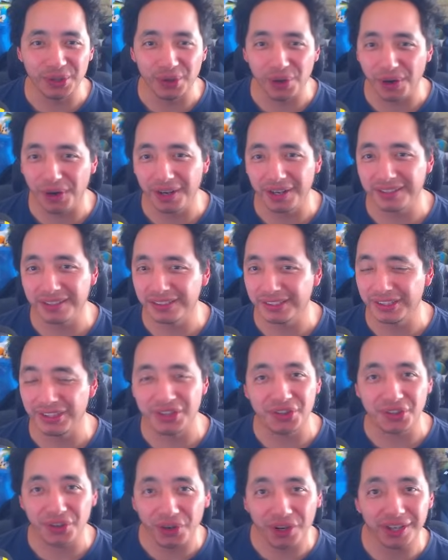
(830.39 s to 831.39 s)
Darks. It's a
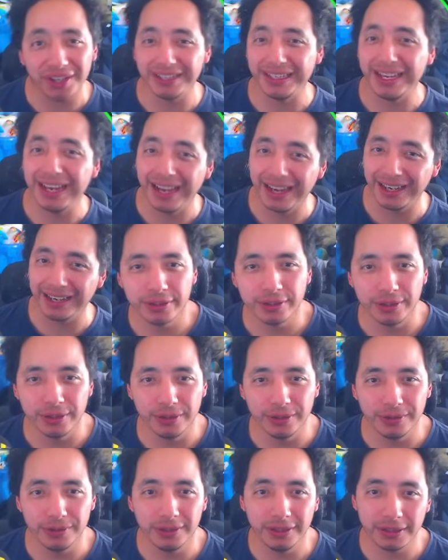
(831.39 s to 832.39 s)
dark deck.
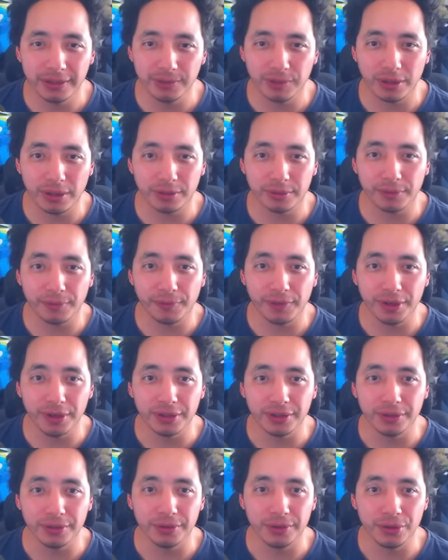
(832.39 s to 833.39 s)
So this is what I'm
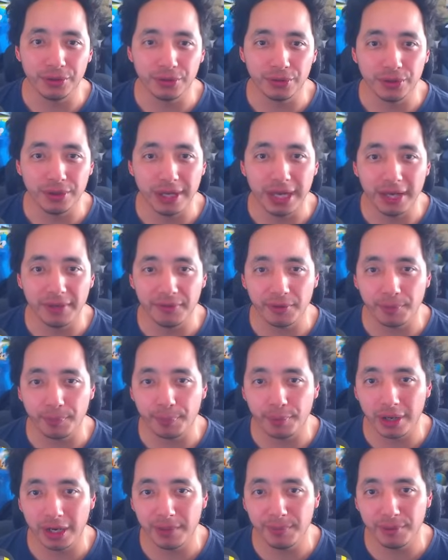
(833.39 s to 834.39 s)
referring to. So you have your
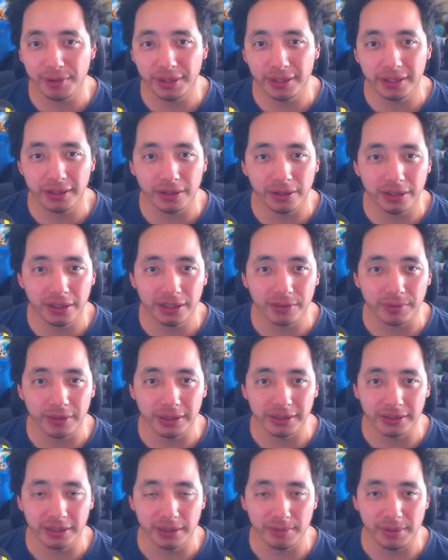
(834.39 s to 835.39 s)
primary cards,
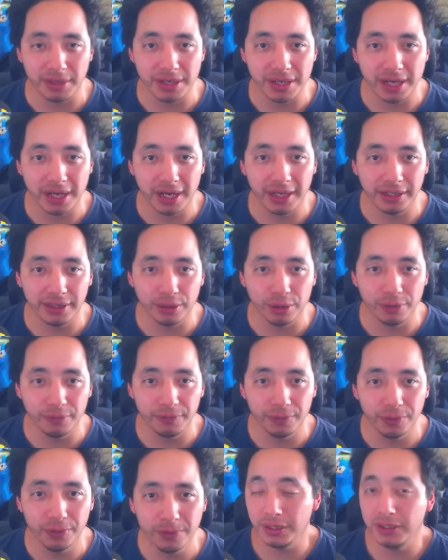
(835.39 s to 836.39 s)
right? It's going to be Knight,
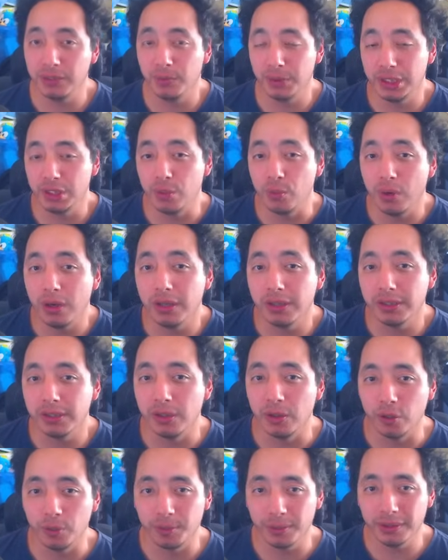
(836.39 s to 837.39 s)
Gofu. This is what you want
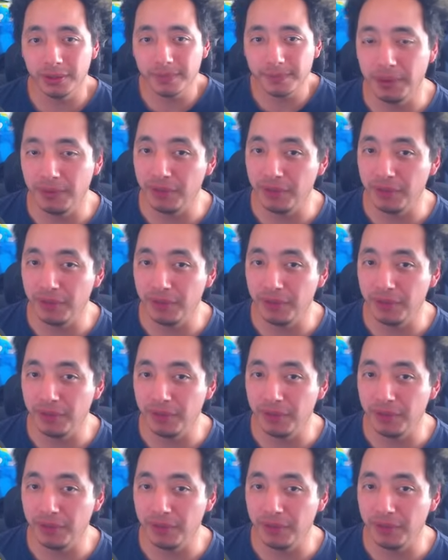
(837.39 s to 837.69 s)
to open.